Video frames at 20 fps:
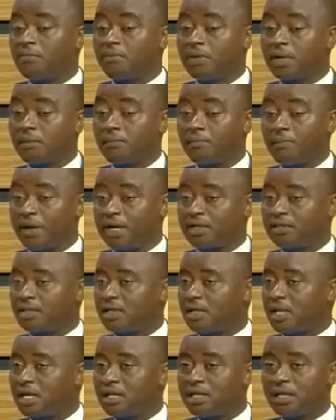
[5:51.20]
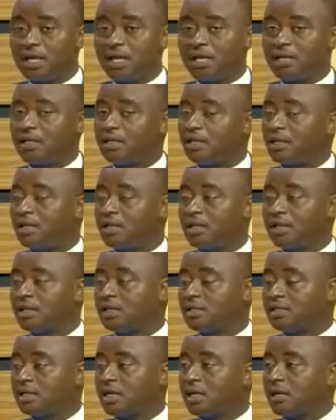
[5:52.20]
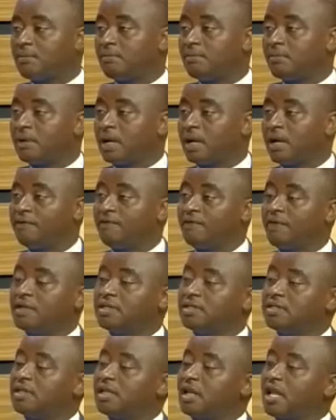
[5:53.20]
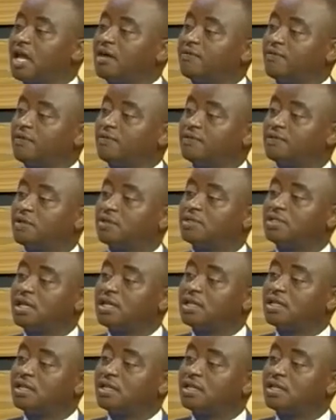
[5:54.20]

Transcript: impacted, and then it affects the life of such an